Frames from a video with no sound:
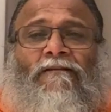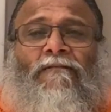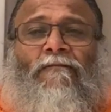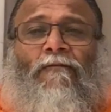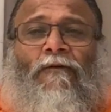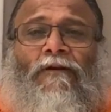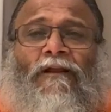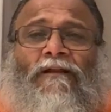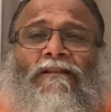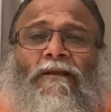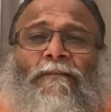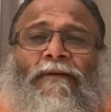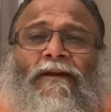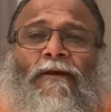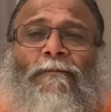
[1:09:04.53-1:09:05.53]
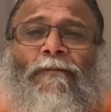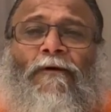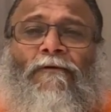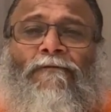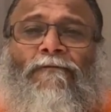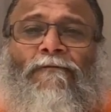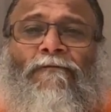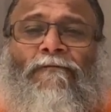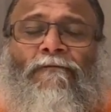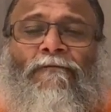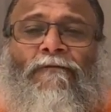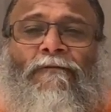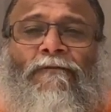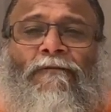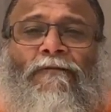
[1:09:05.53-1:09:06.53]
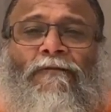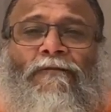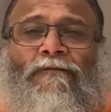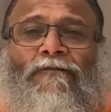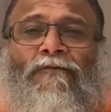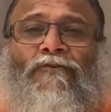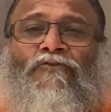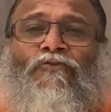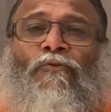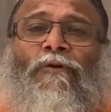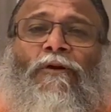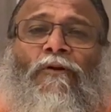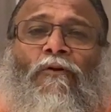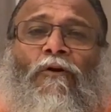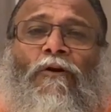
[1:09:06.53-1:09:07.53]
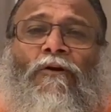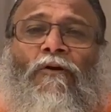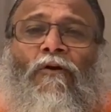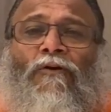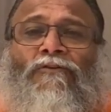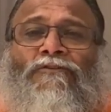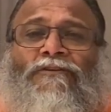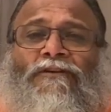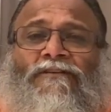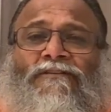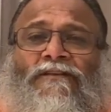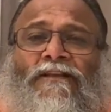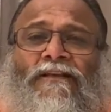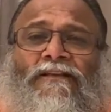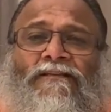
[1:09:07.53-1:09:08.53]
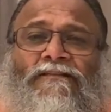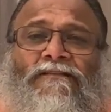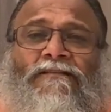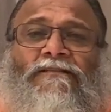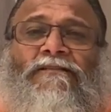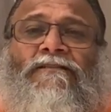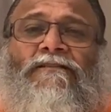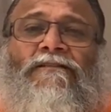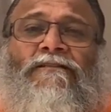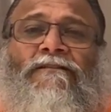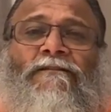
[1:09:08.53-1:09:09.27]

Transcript: what are they made up of? The sugar called consciousness.